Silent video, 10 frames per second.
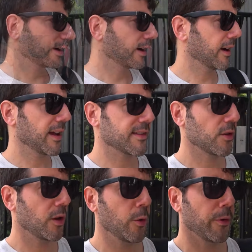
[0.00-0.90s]
Alright guys,
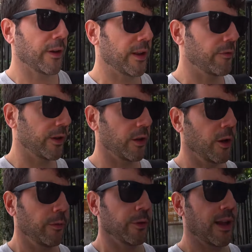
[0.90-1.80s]
so I hope you found that video
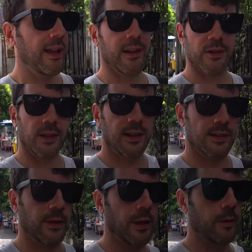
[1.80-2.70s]
helpful, and I'll see you in the next video.